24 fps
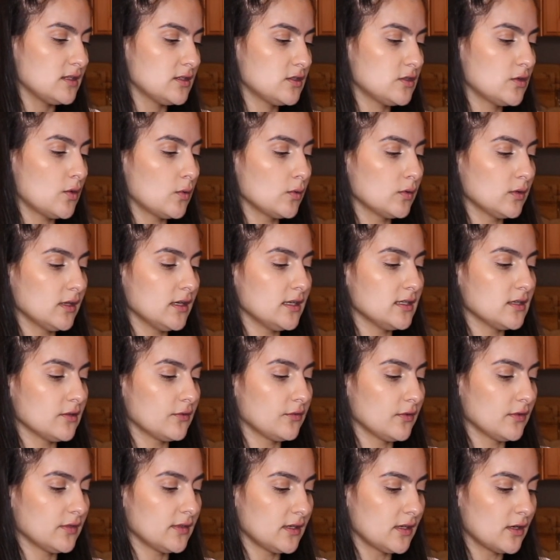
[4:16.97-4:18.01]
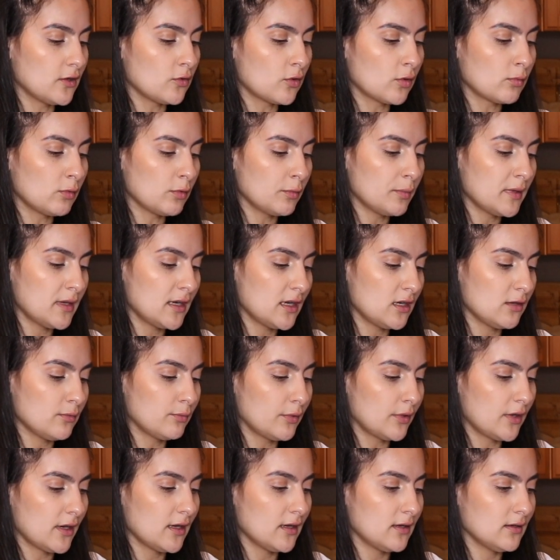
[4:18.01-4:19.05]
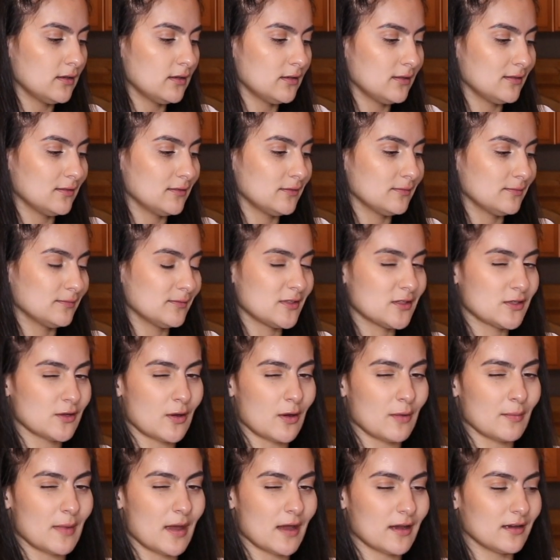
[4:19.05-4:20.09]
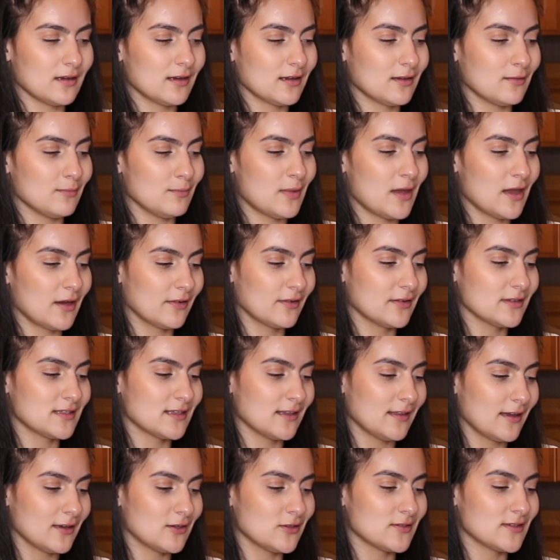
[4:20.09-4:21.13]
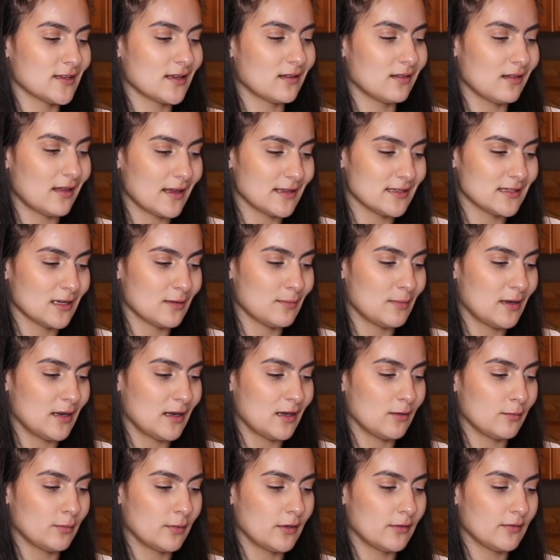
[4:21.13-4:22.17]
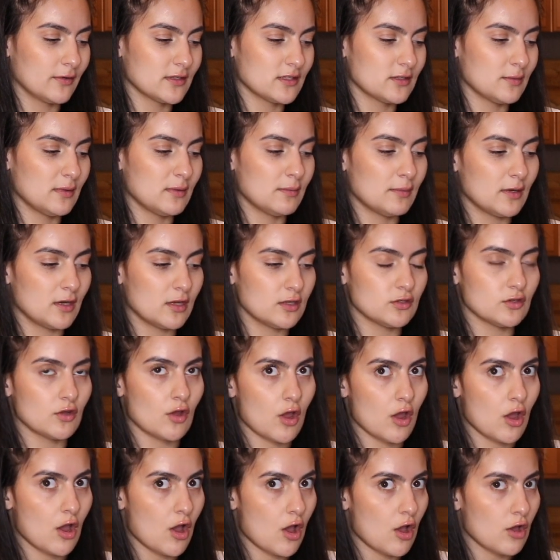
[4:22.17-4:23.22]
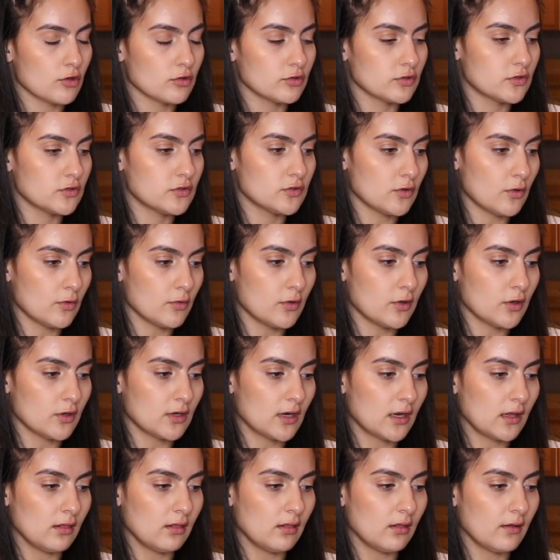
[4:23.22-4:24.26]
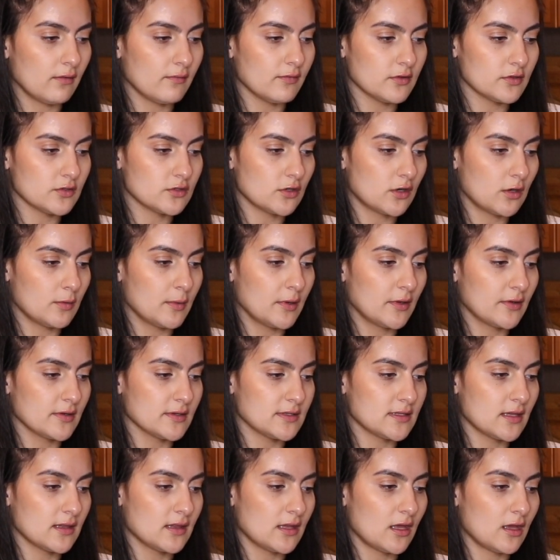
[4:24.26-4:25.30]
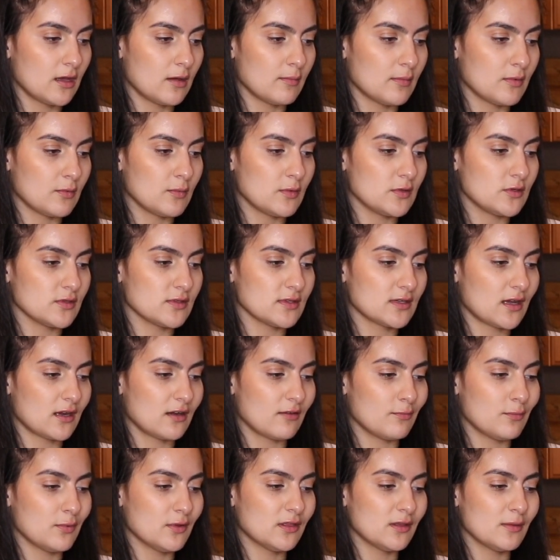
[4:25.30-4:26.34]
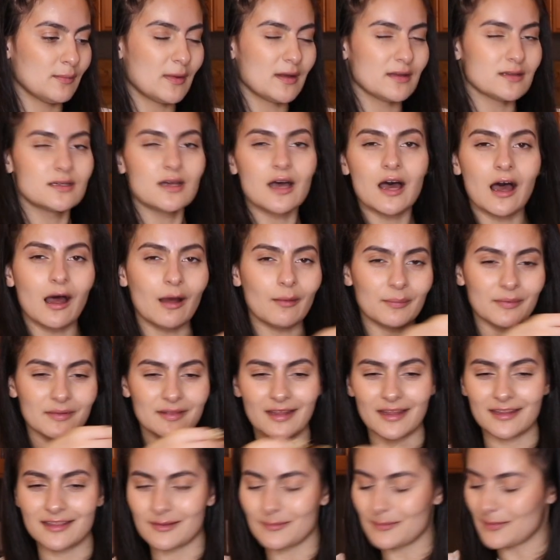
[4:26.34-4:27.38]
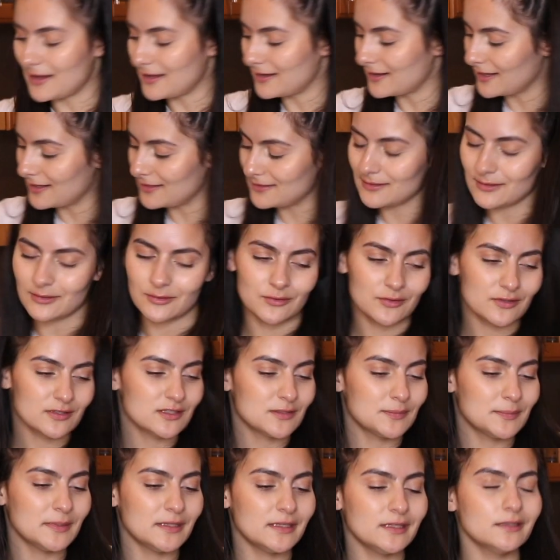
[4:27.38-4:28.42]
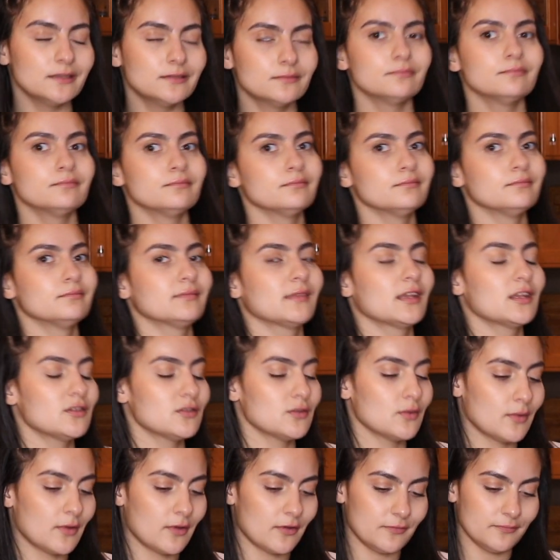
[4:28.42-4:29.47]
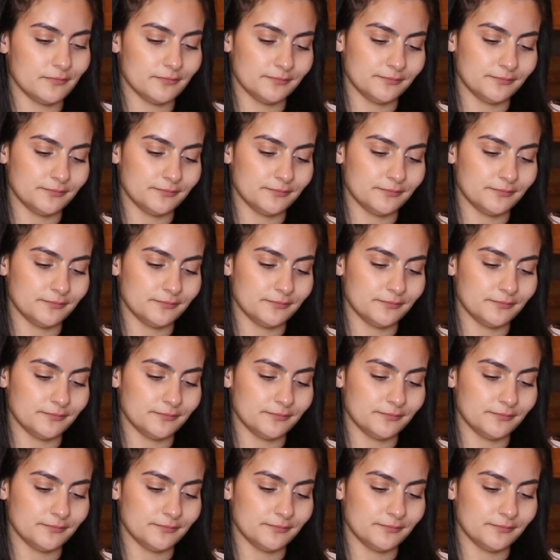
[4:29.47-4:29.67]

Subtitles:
totally different than a normal banana bread. So I'm not gonna compare it to like just a classic banana bread recipe, but it's so good. I love the strawberries in them, and we just kind of put them on top and let them get nice and crispy. So good.